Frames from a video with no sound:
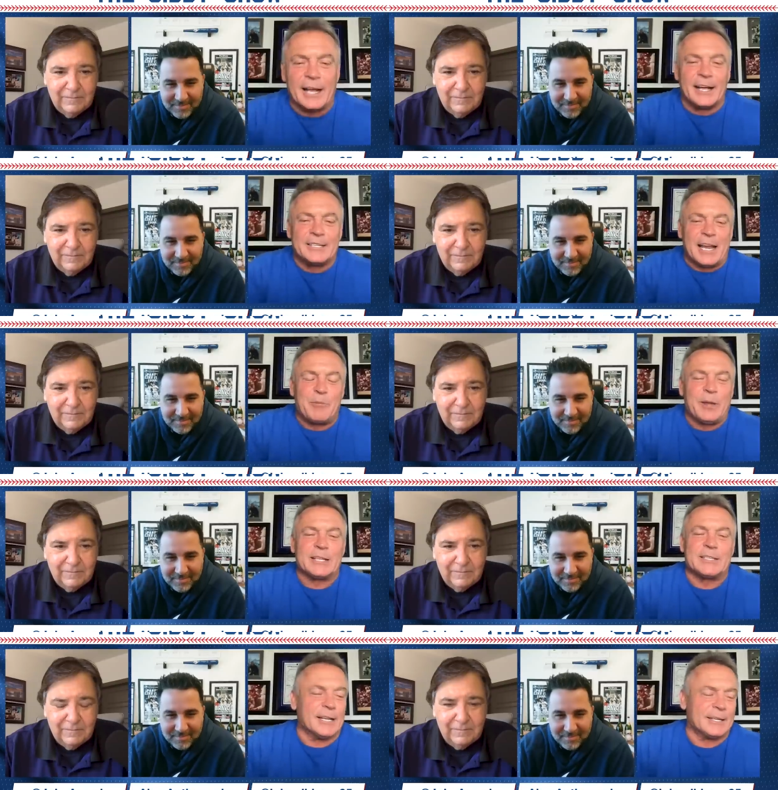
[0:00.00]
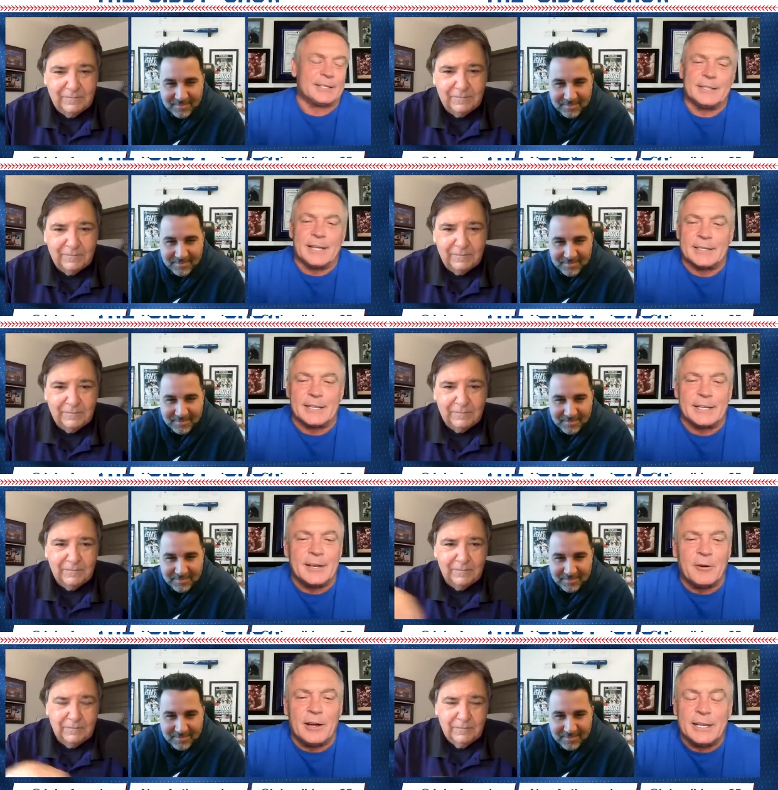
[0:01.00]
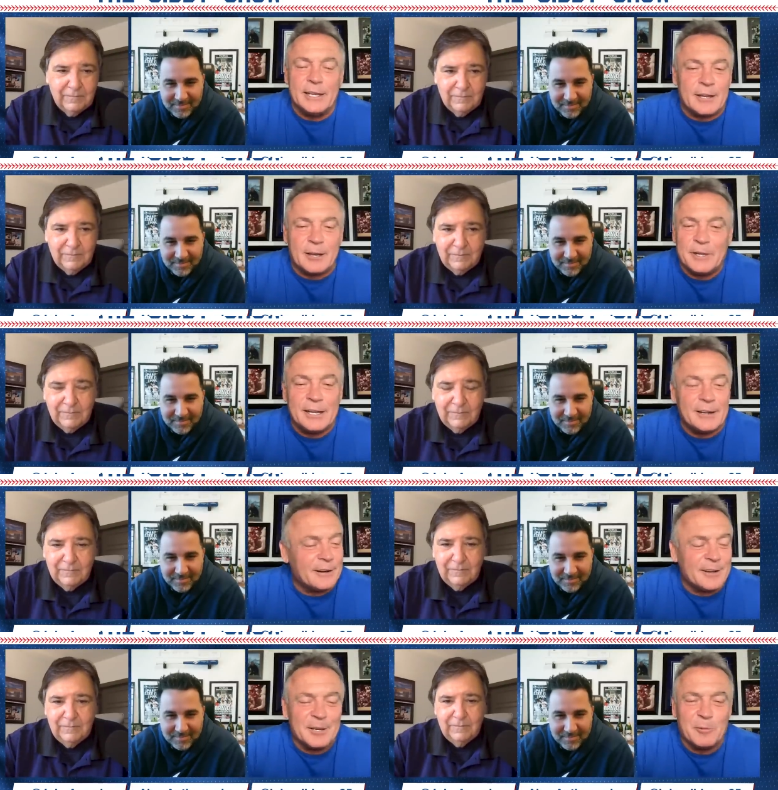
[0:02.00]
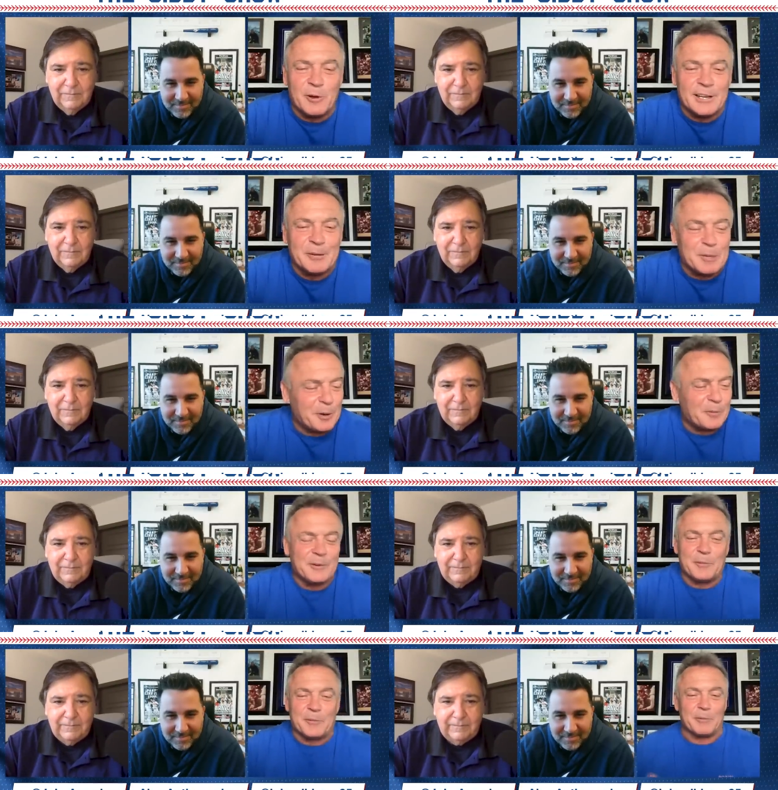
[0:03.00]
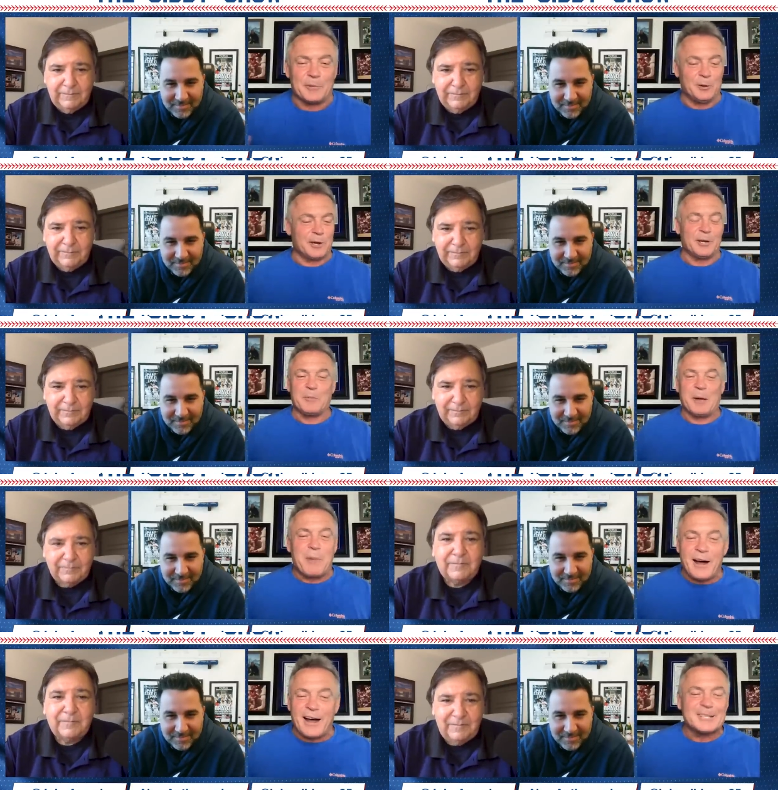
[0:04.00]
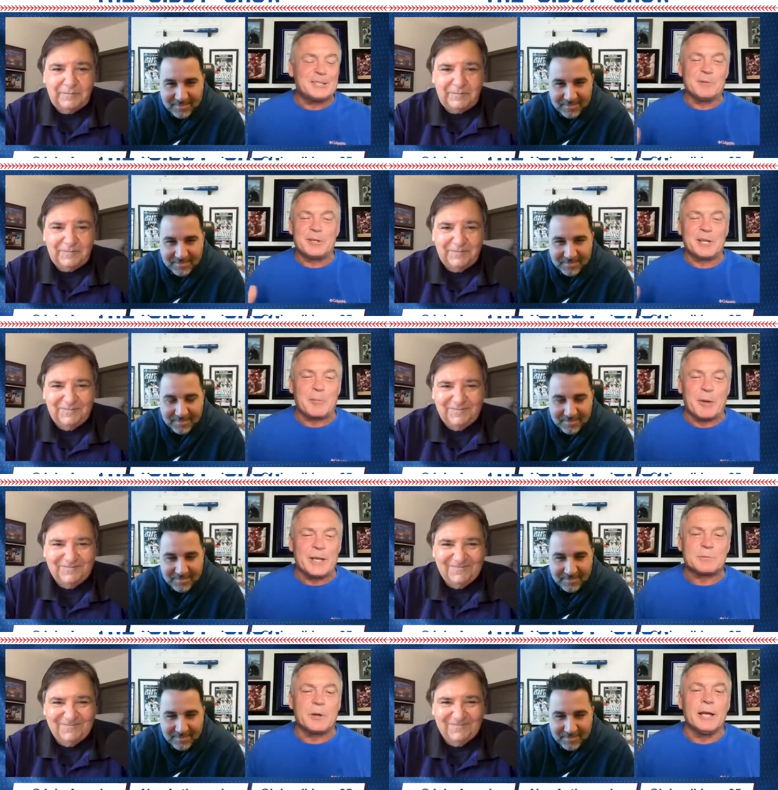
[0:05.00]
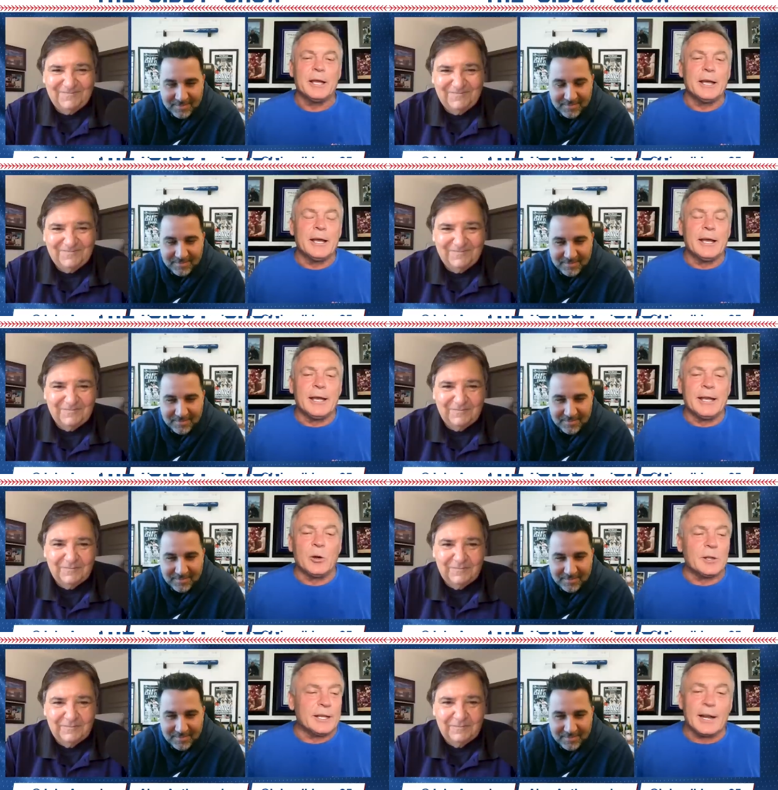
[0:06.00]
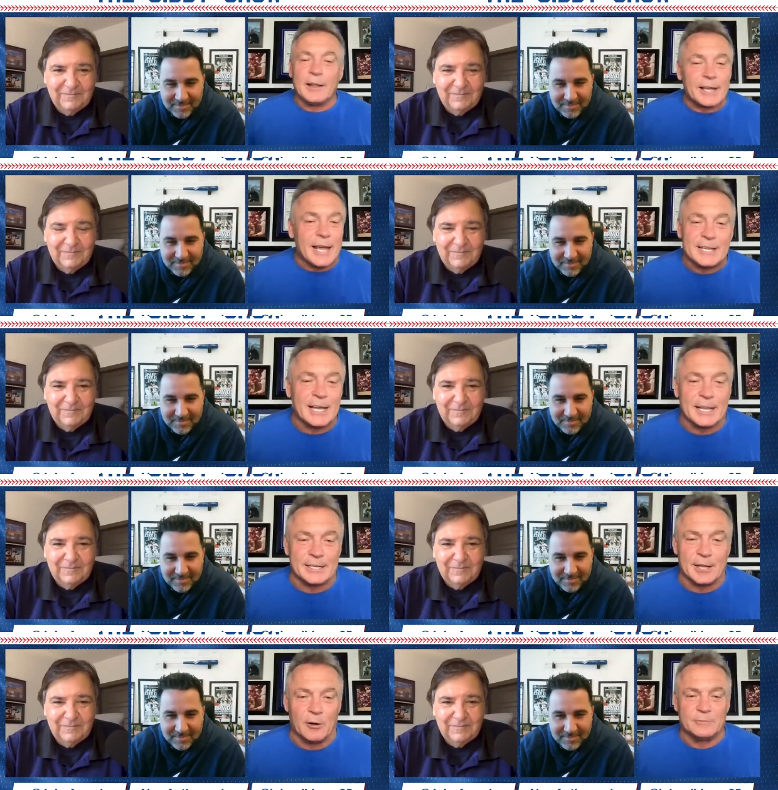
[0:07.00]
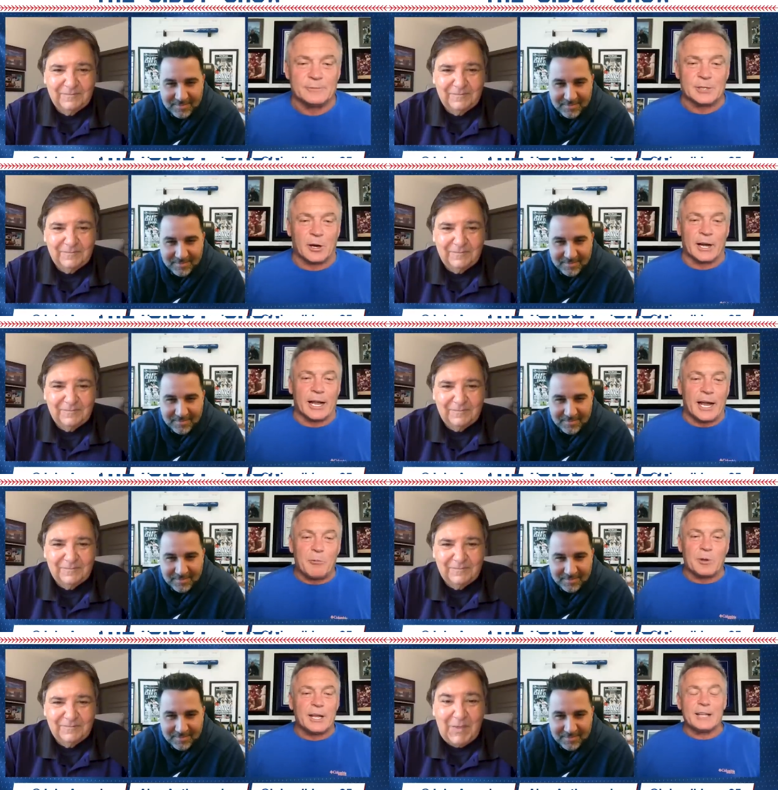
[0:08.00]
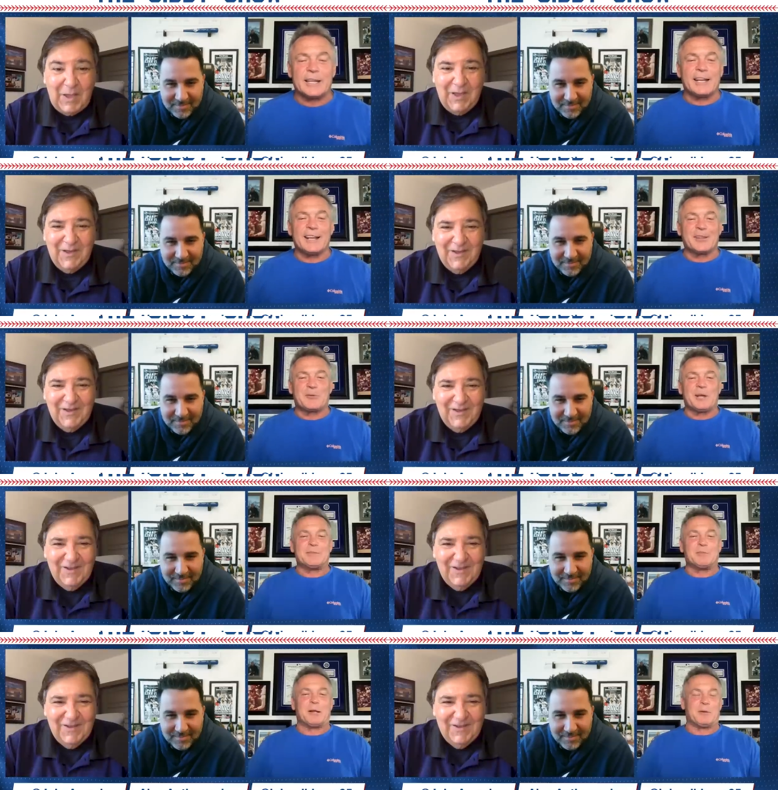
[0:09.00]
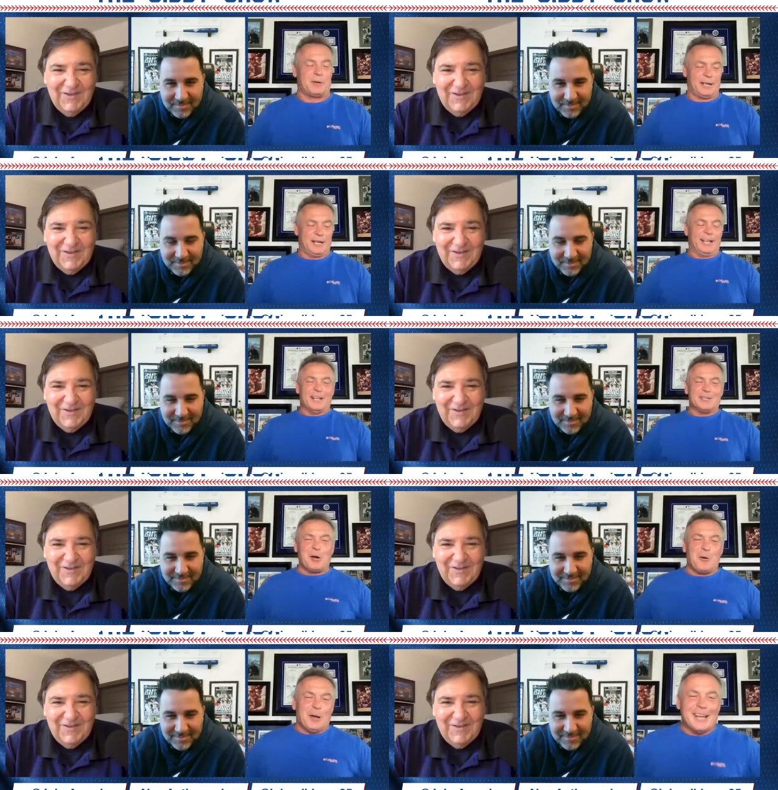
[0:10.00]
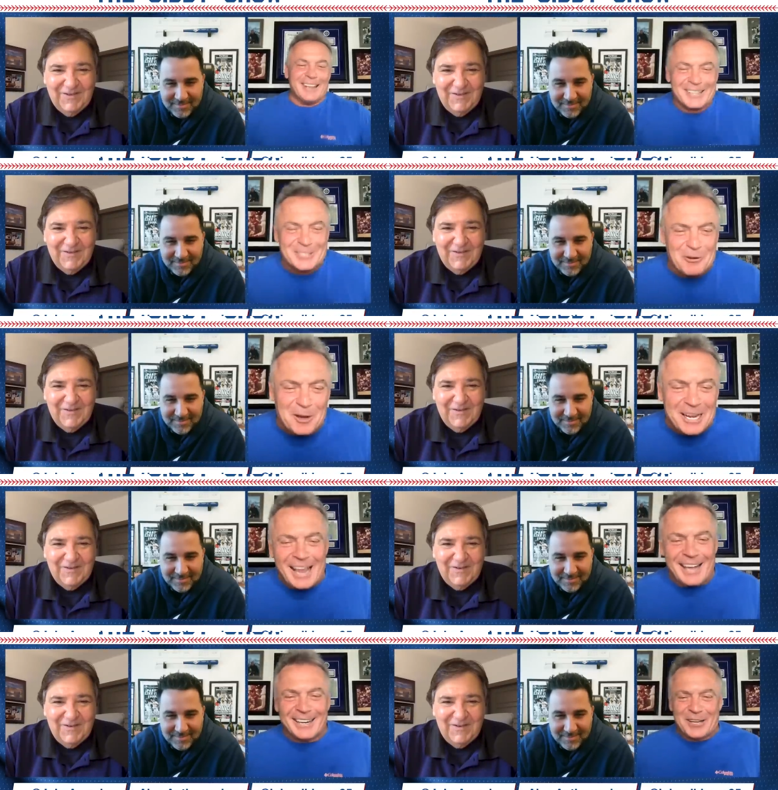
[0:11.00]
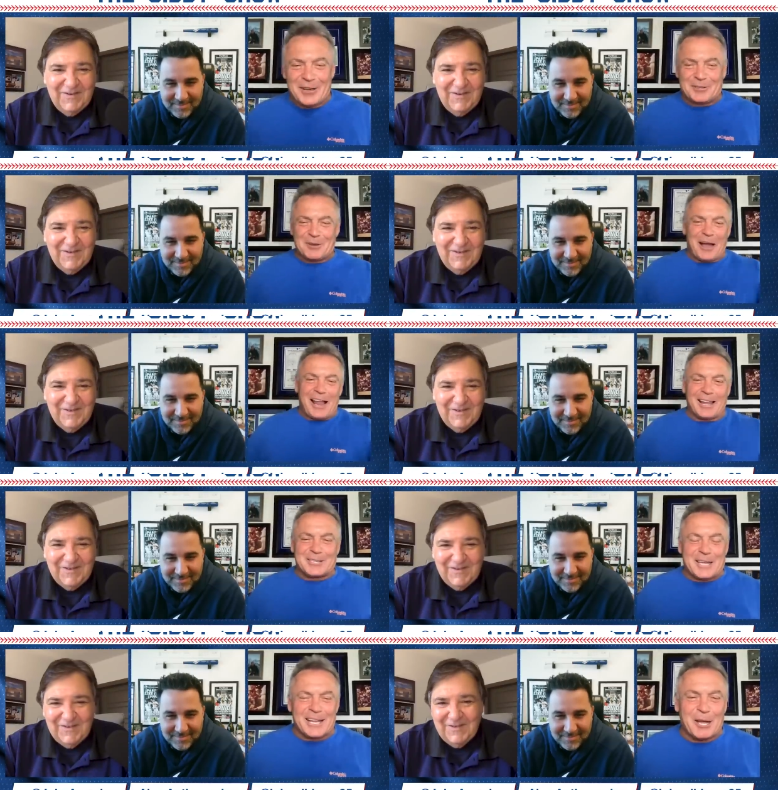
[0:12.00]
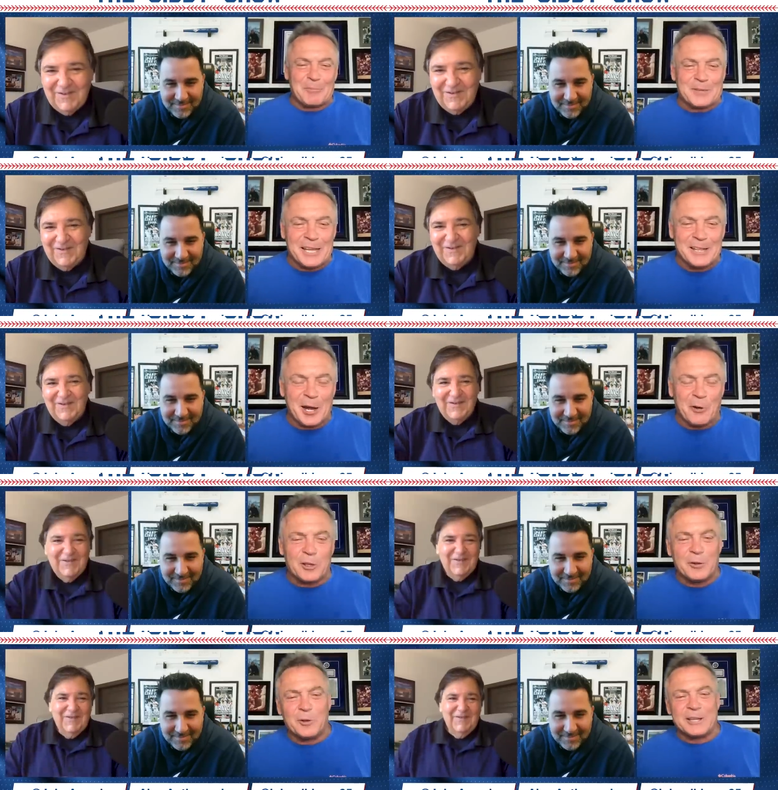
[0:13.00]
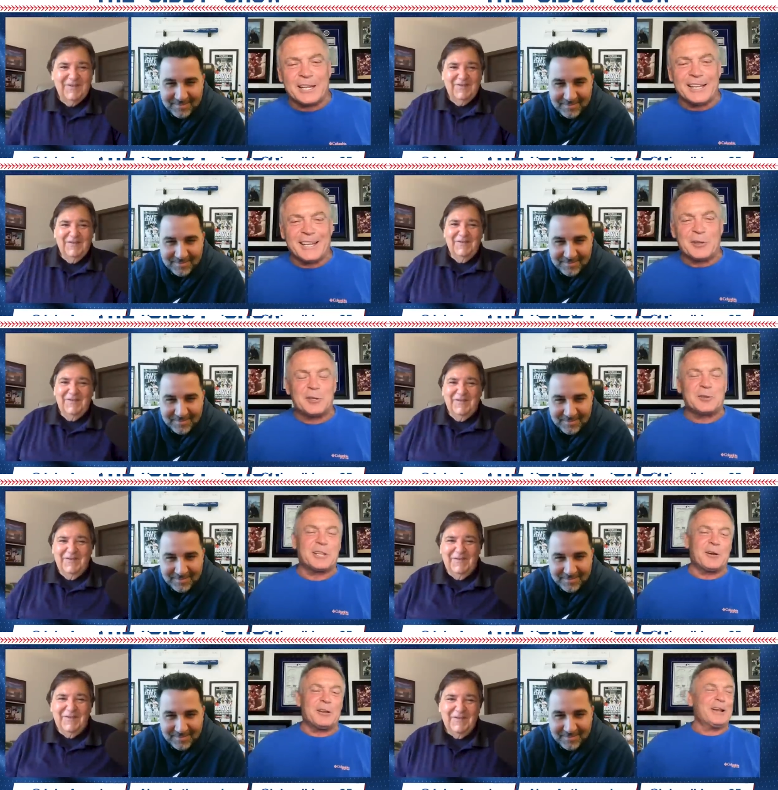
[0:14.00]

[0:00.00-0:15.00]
Speaker 1: uh, JP, I said, listen, I said, you know what? You come in here all you want. You're my, you, are my boss. You, you talk about baseball you know, that other guy's got to go. Sorry, I, I will not take another question, blah, blah, blah. So, and so what he had to do, so Alex got lumped in there with, with the, the other two. So they